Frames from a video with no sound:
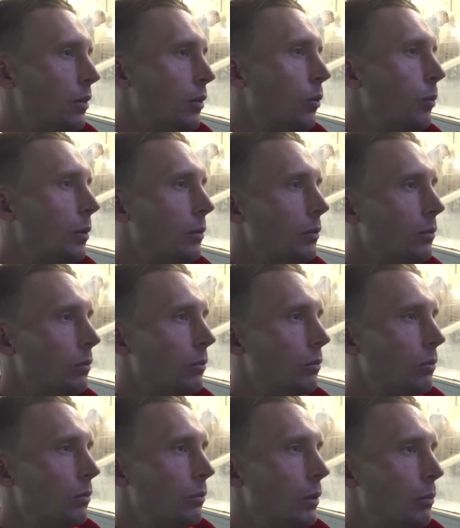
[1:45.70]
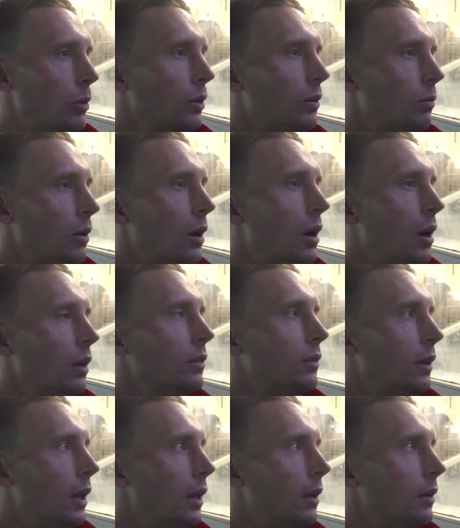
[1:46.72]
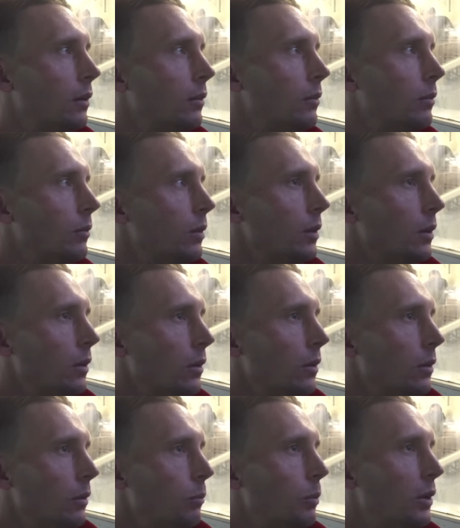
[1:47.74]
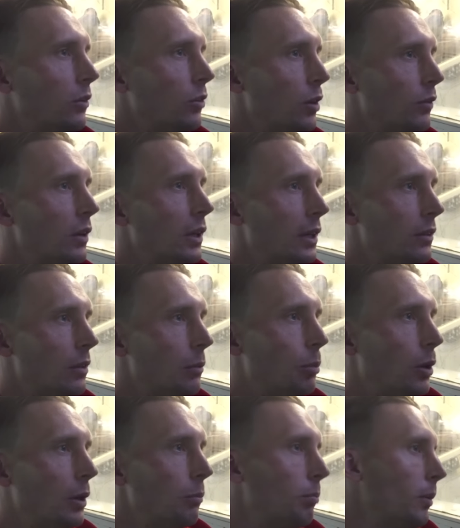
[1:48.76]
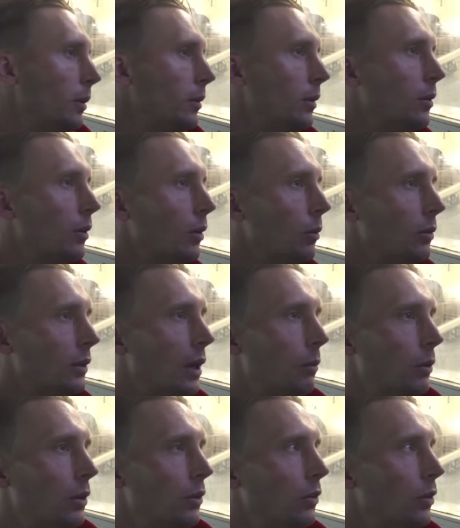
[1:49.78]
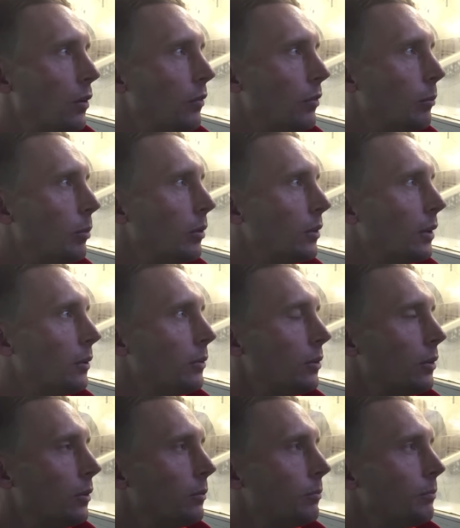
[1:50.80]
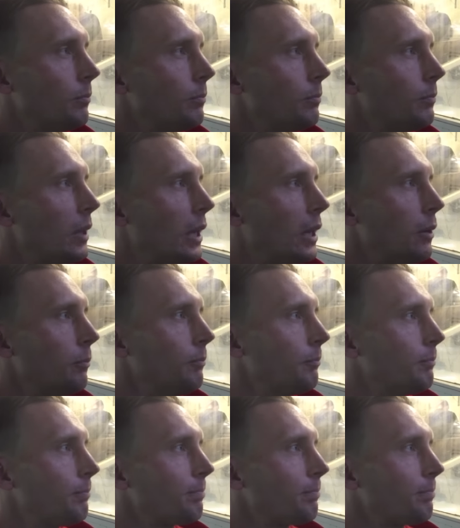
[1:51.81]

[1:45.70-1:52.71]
thought we worked hard today and we deserved at least a point, but you don't always get what you deserve in football, do you? So, there you go.